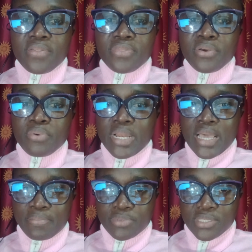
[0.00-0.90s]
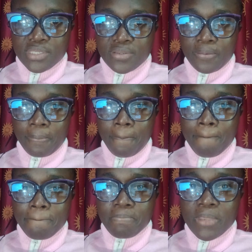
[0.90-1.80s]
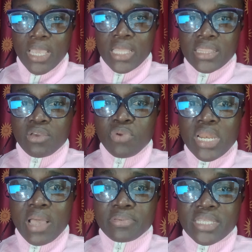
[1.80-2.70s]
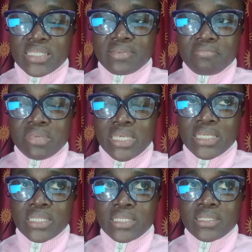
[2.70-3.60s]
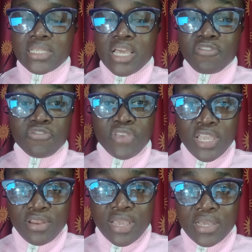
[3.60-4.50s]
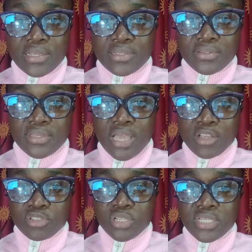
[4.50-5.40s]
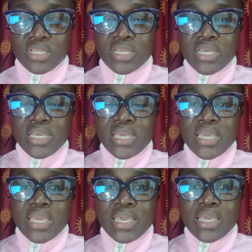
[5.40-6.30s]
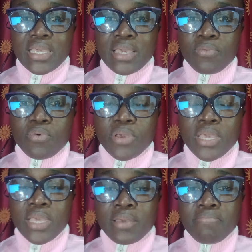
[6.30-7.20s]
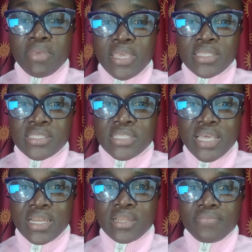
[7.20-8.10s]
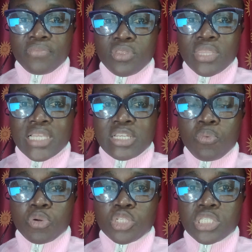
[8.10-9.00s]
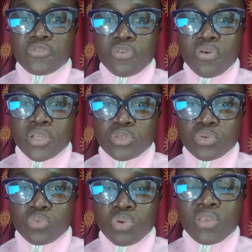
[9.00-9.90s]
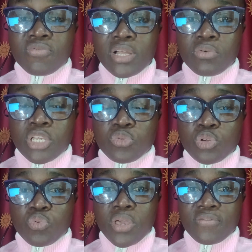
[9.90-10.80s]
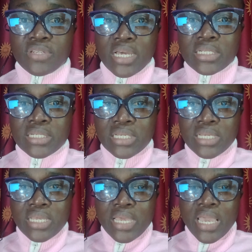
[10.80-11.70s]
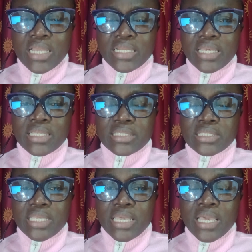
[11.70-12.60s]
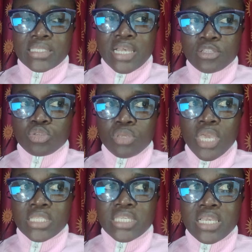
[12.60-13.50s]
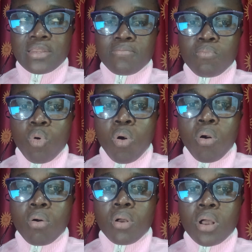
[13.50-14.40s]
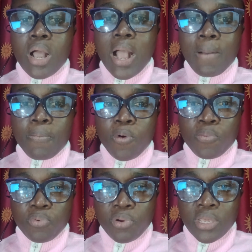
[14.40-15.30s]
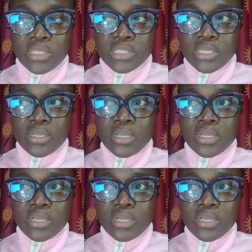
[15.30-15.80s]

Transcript: the relapse, and the relapse doesn't mean a failure. Actually, it means that there's an opportunity for us to reevaluate what we have done and get us to get in more appropriate